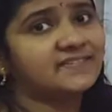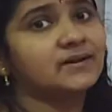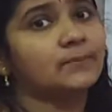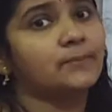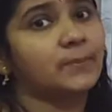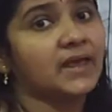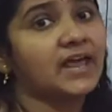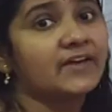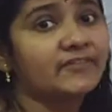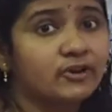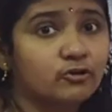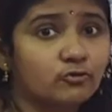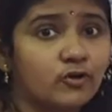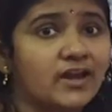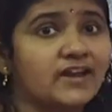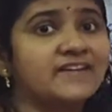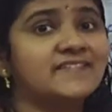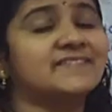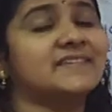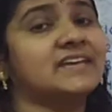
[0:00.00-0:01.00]
supply,
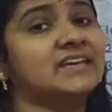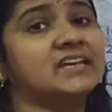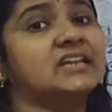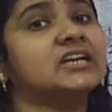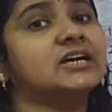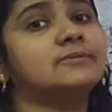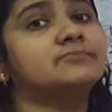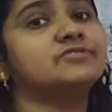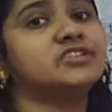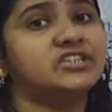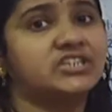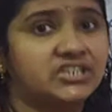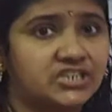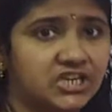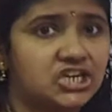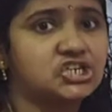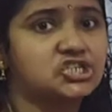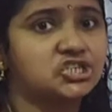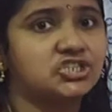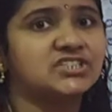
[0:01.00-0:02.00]
otherwise income
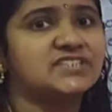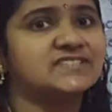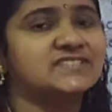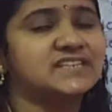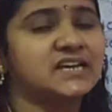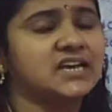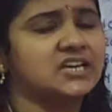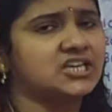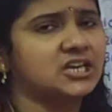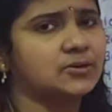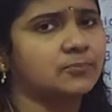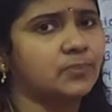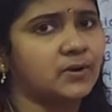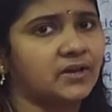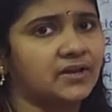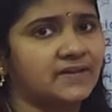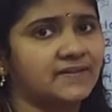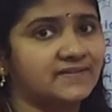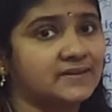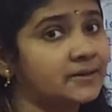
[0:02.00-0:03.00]
generation is taking
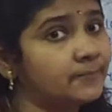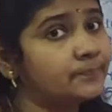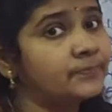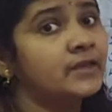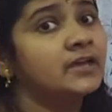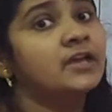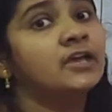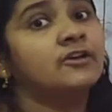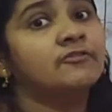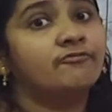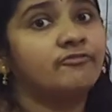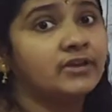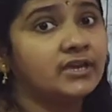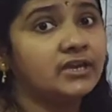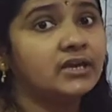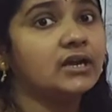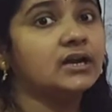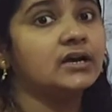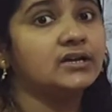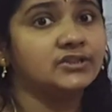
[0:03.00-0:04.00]
place, we
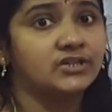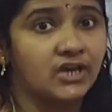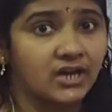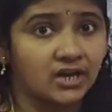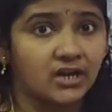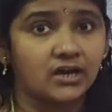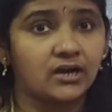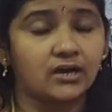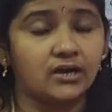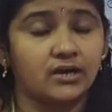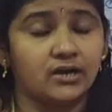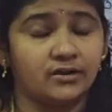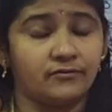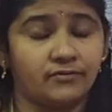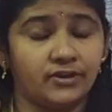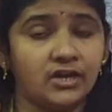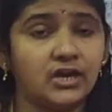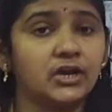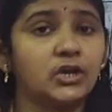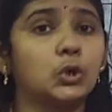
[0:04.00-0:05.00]

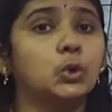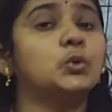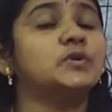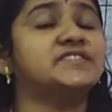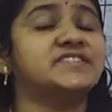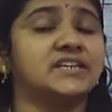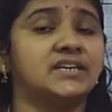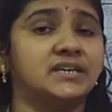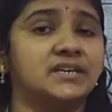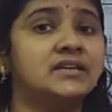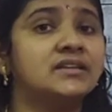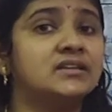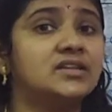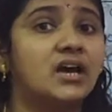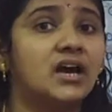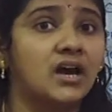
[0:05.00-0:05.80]
are using